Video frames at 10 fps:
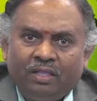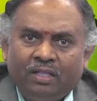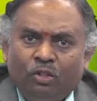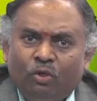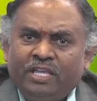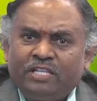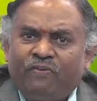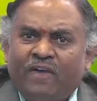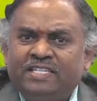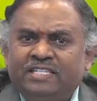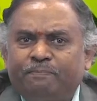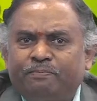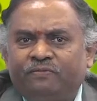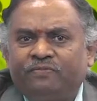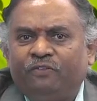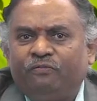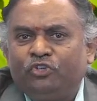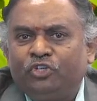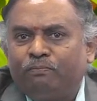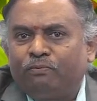Look his 5 steps of the
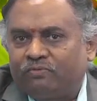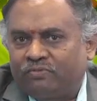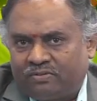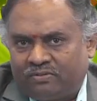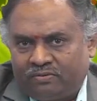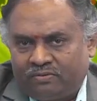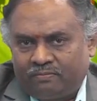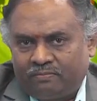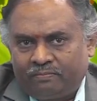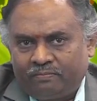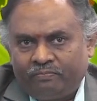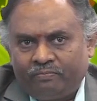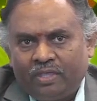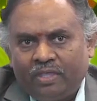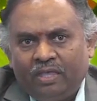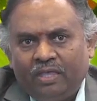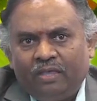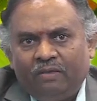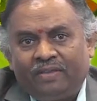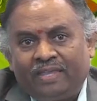diffusion process.
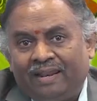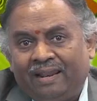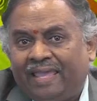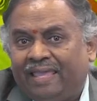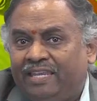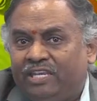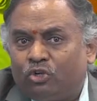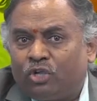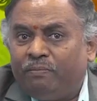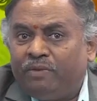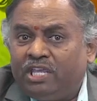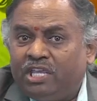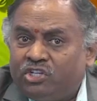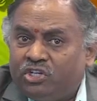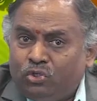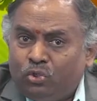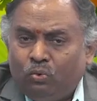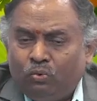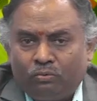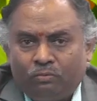We can liken it to communication
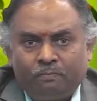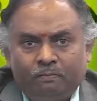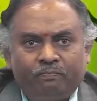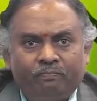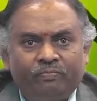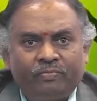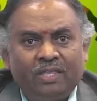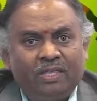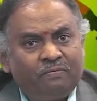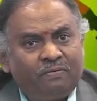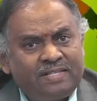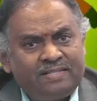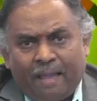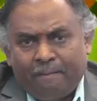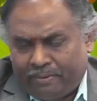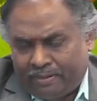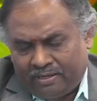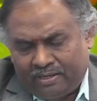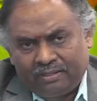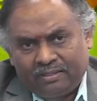too. For example,
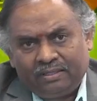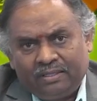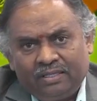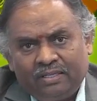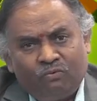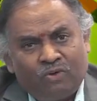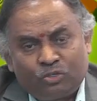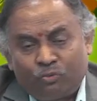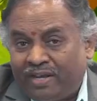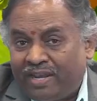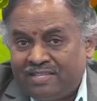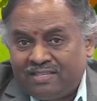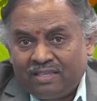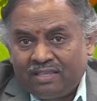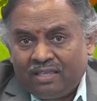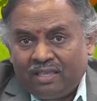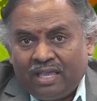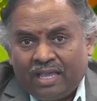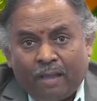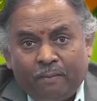first one is
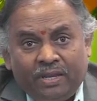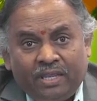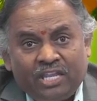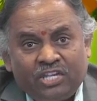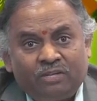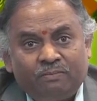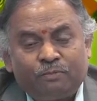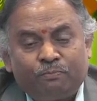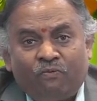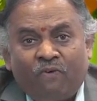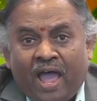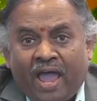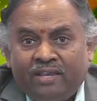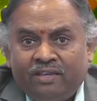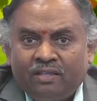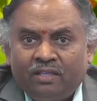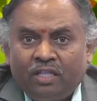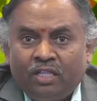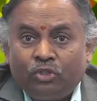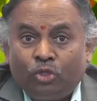communication must provide
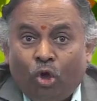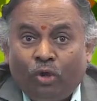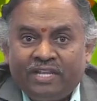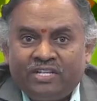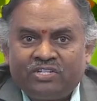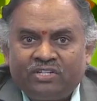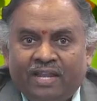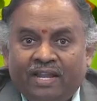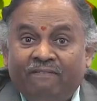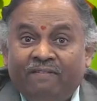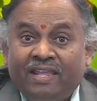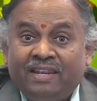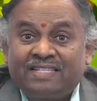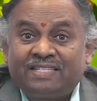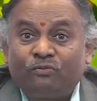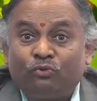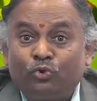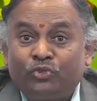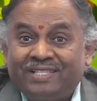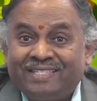knowledge and awareness of
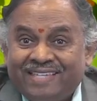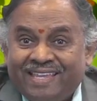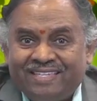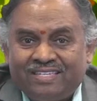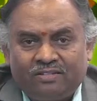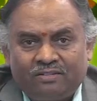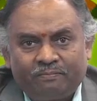social change.